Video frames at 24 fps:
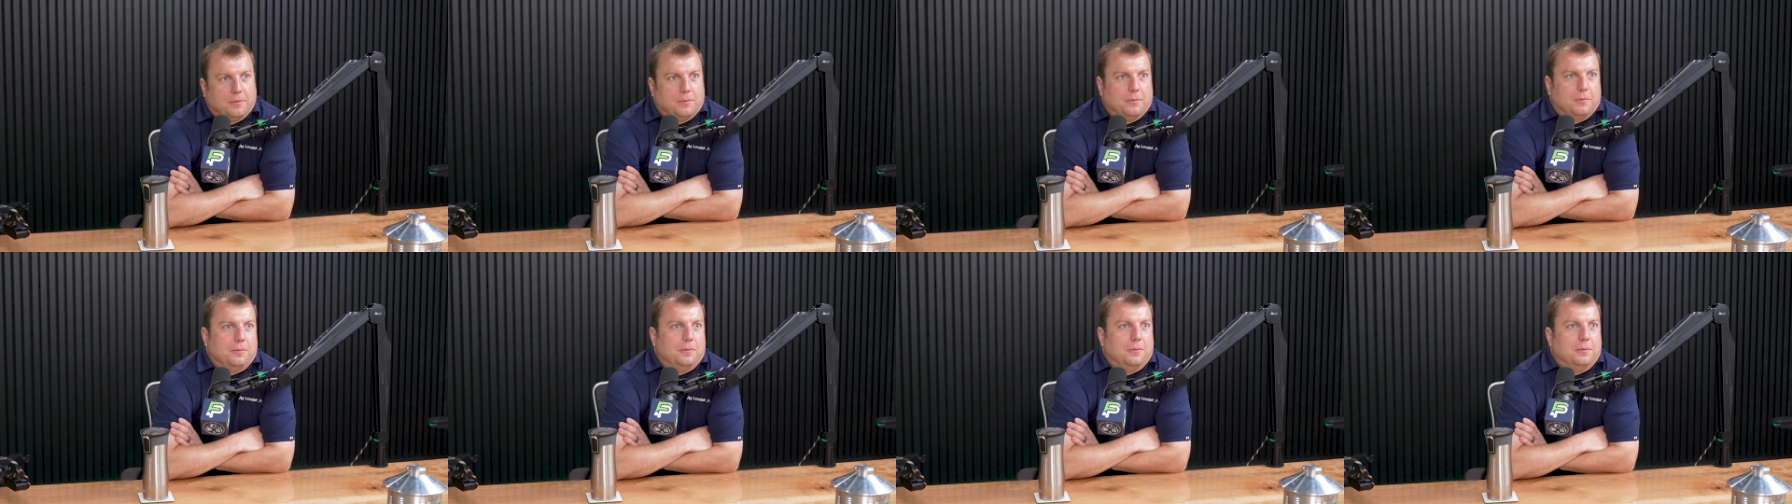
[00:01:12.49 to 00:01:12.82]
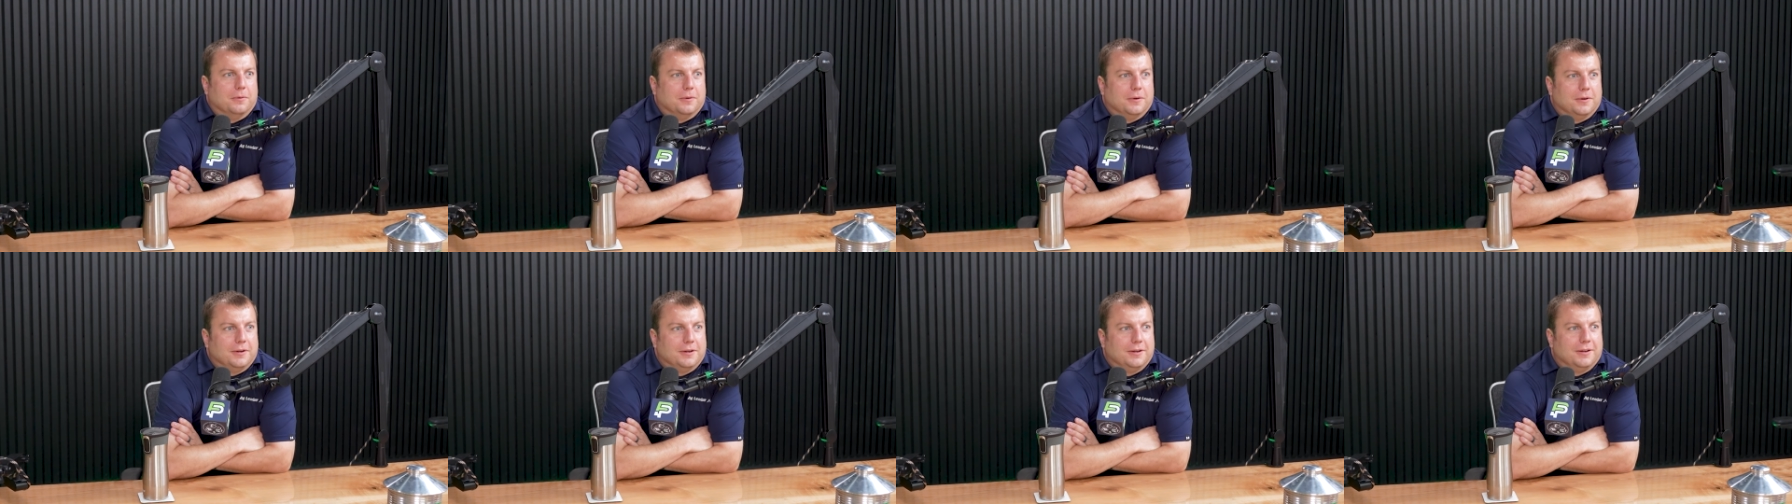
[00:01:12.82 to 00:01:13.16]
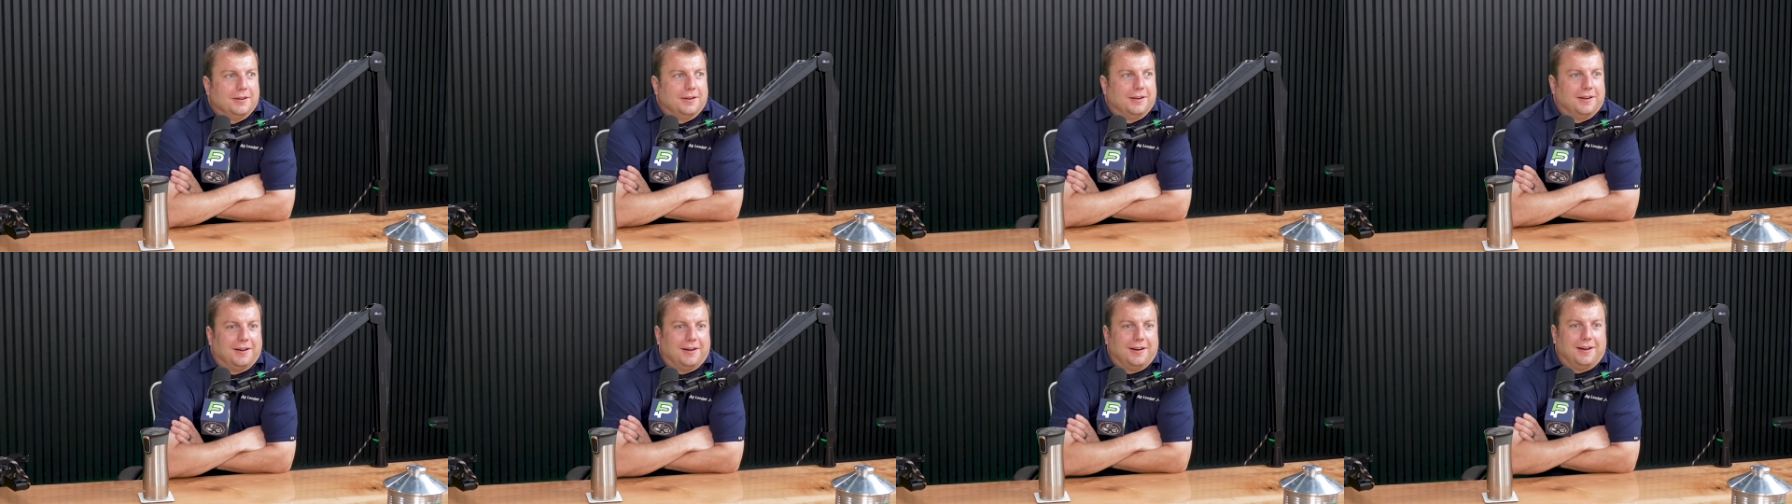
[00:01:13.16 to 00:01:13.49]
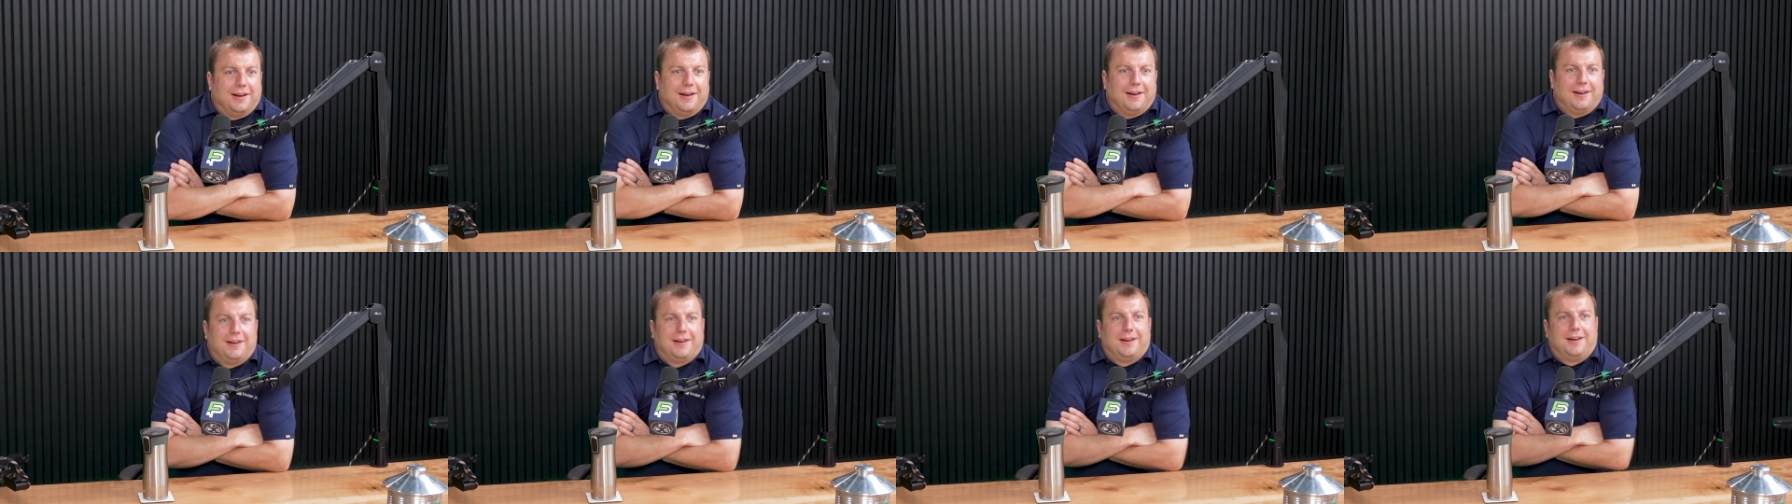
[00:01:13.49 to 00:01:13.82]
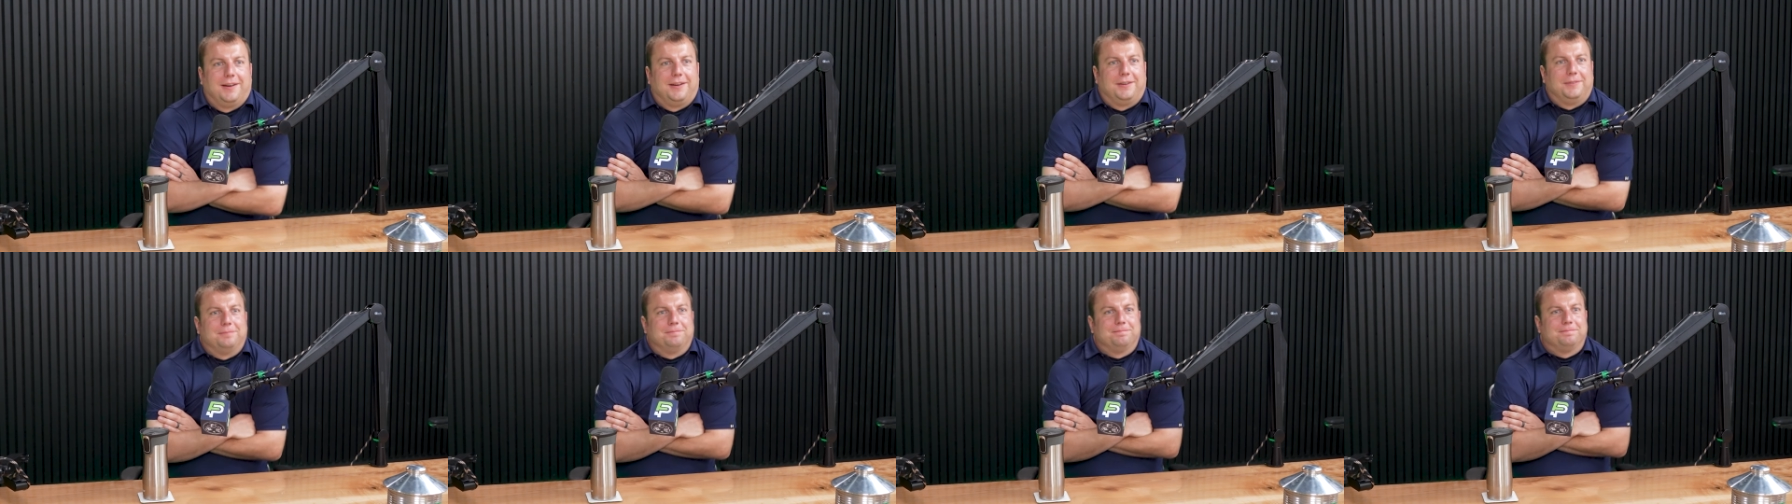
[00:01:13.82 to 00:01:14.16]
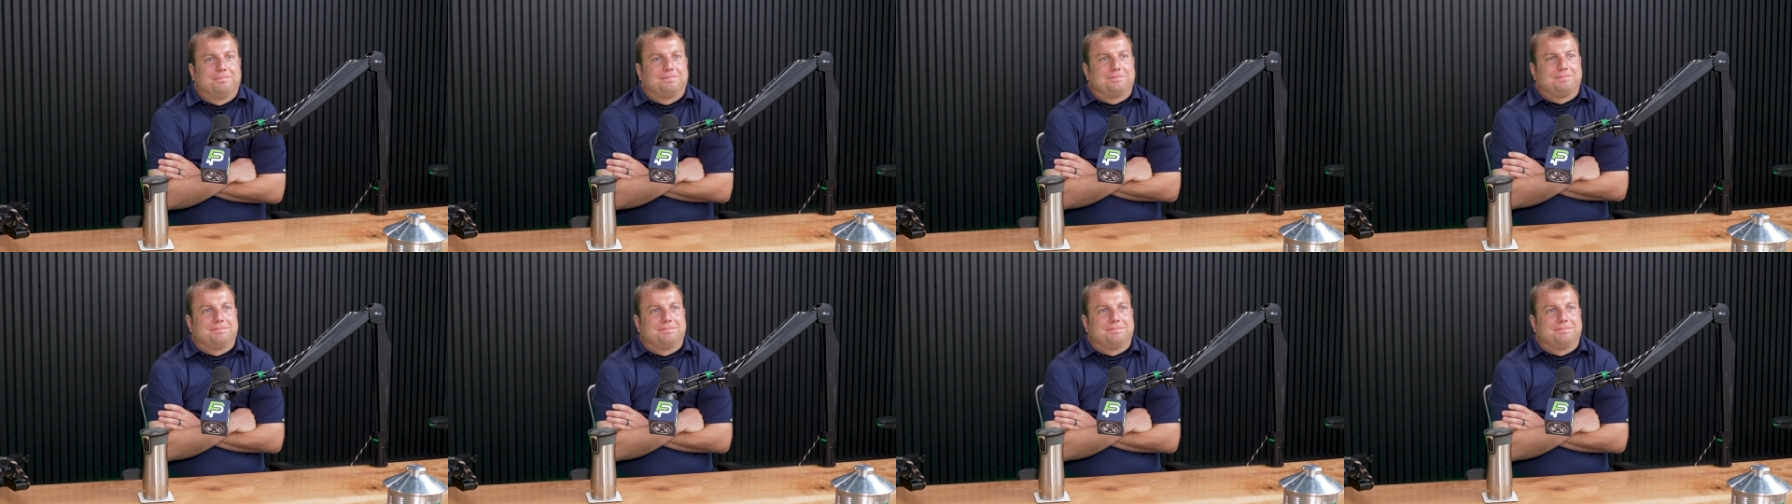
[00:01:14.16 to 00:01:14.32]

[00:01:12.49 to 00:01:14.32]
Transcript: ooh. Kind